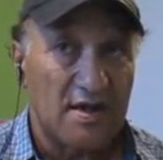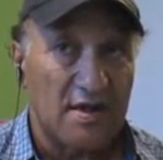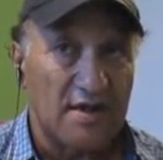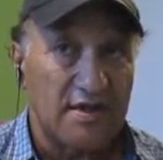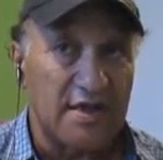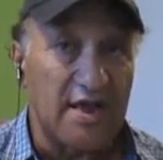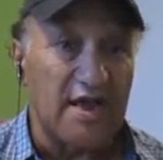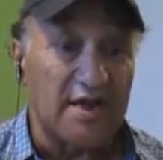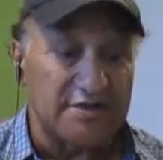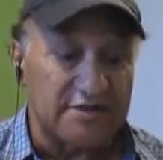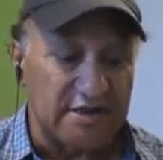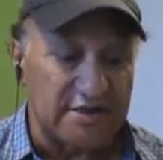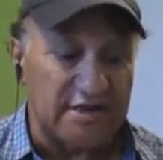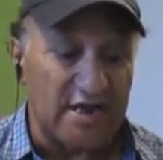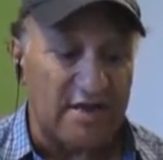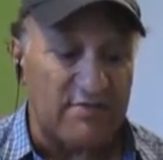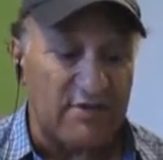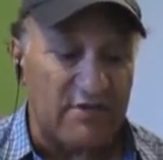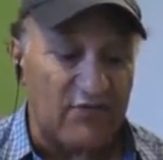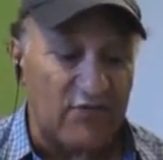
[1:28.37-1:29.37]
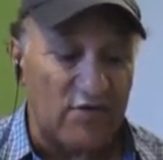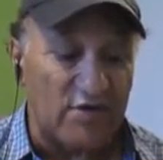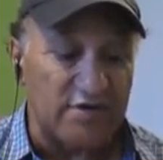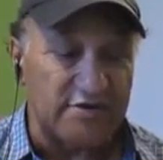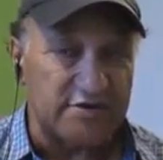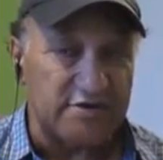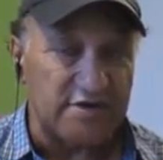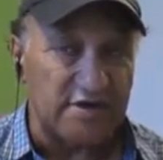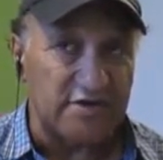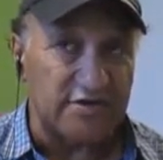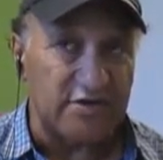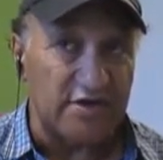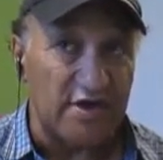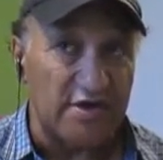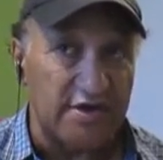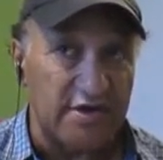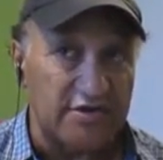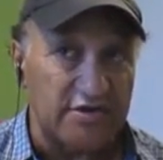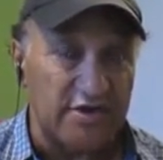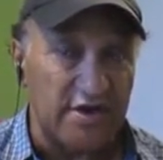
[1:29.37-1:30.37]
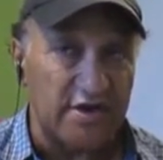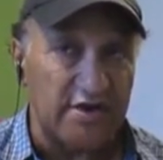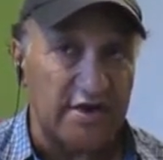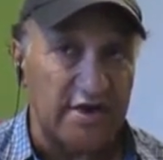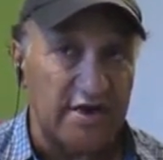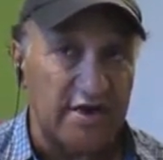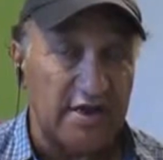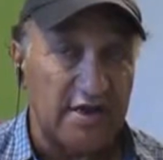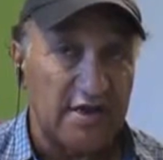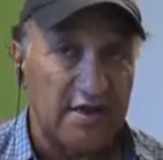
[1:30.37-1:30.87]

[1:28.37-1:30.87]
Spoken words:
Yeah, the day before is the 30th?